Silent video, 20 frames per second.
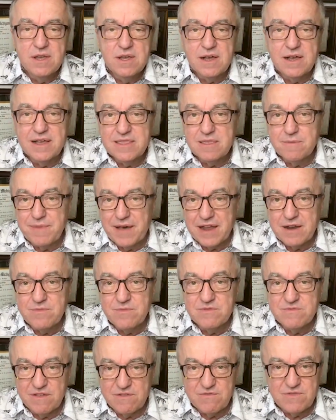At the bottom
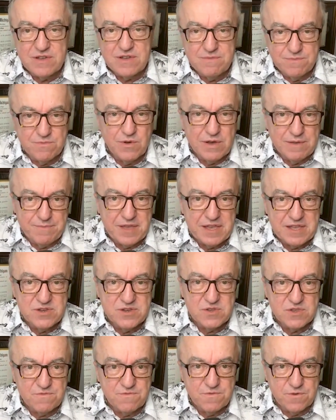of every web page
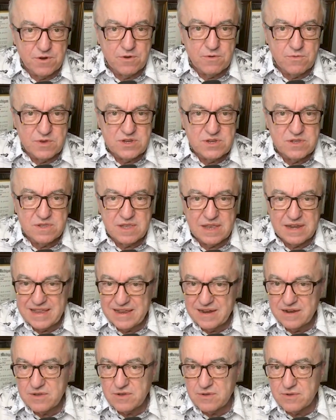is a footer, which is
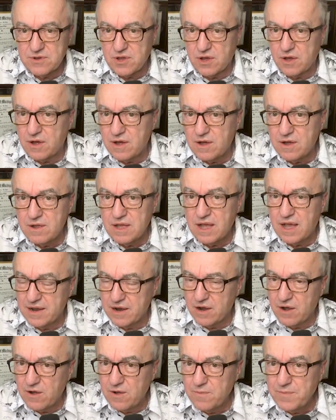identical to
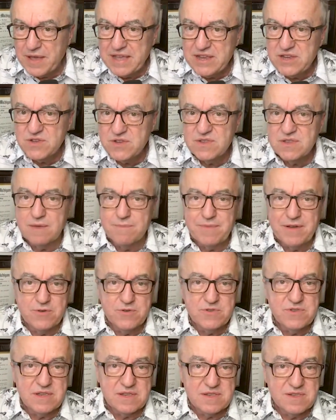all pages and
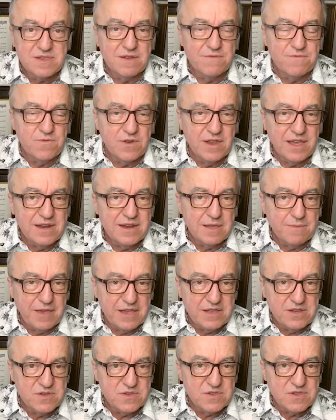posts except for landing
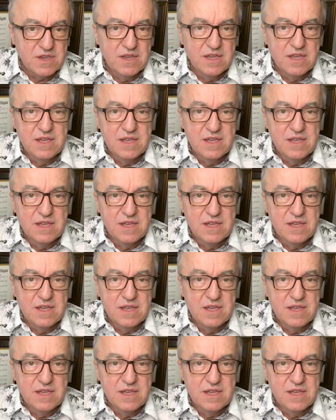pages.